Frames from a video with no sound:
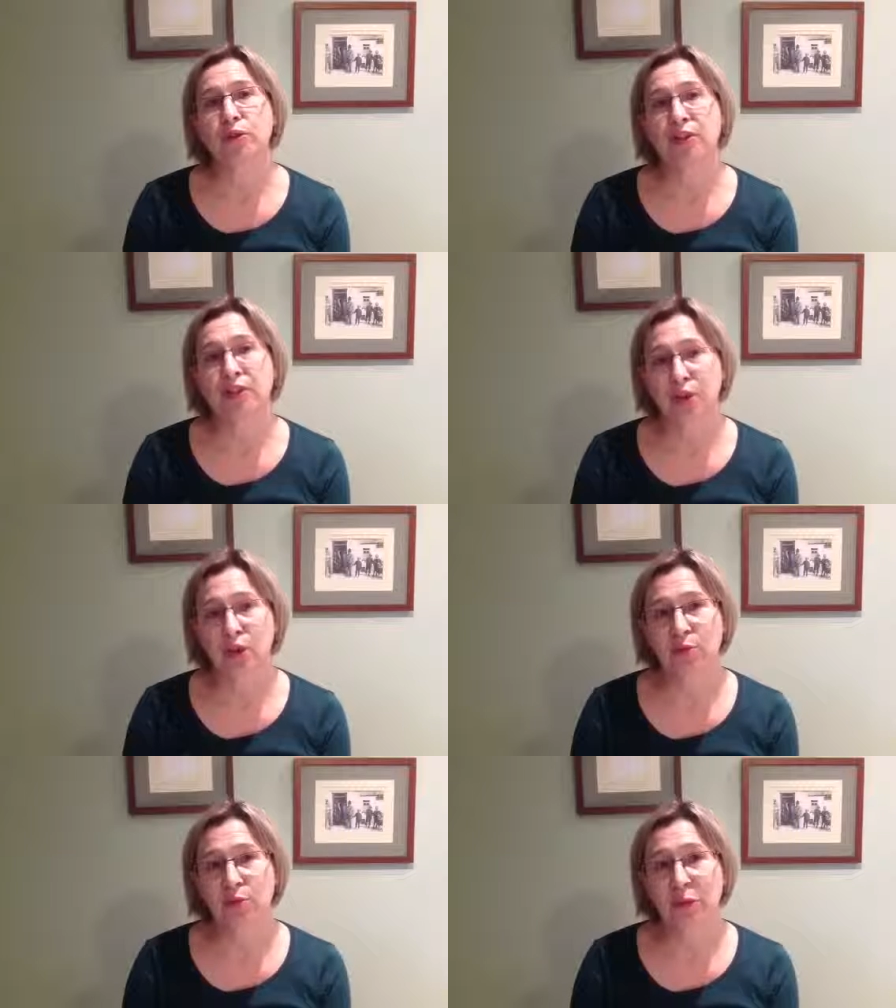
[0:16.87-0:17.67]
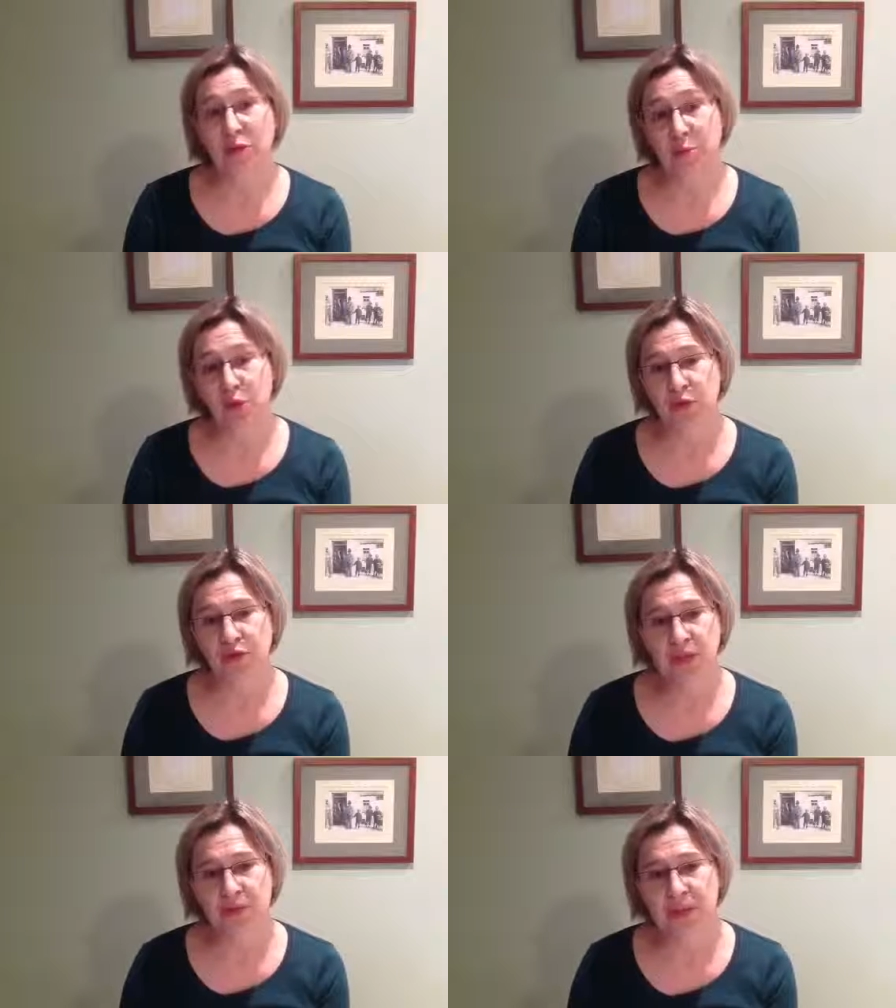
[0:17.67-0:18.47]
Greg Noble, Mary
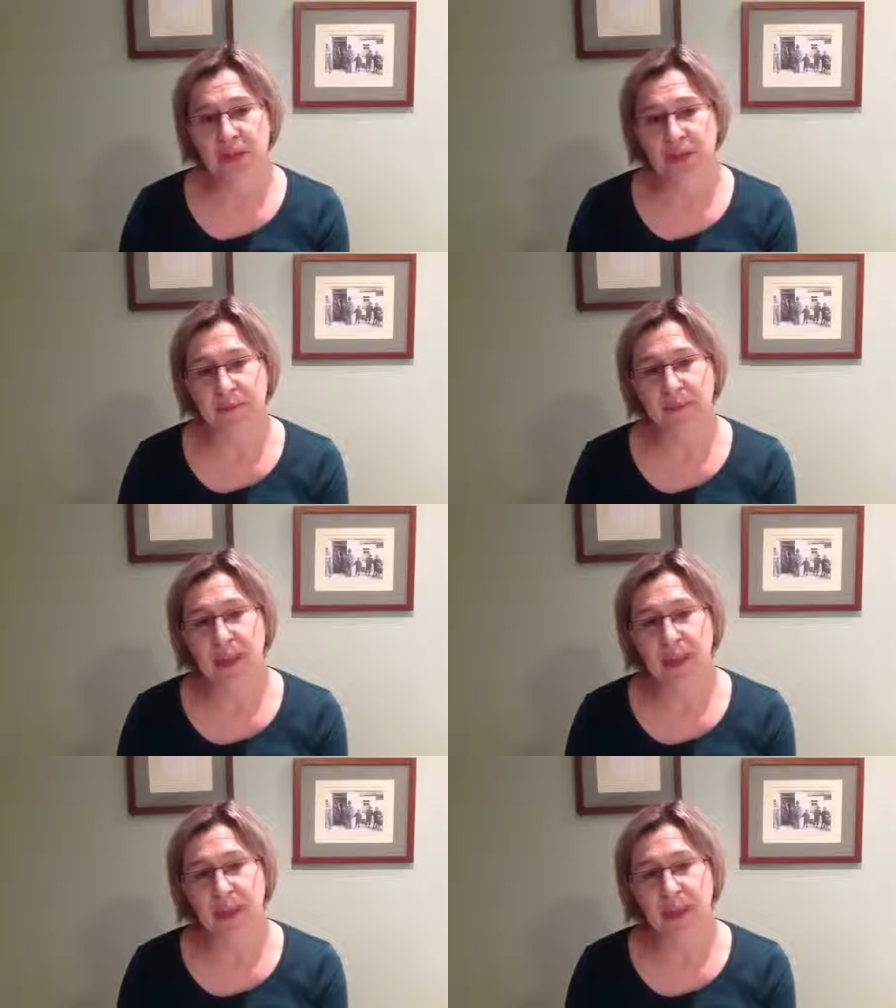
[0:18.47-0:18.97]
Poovey and me.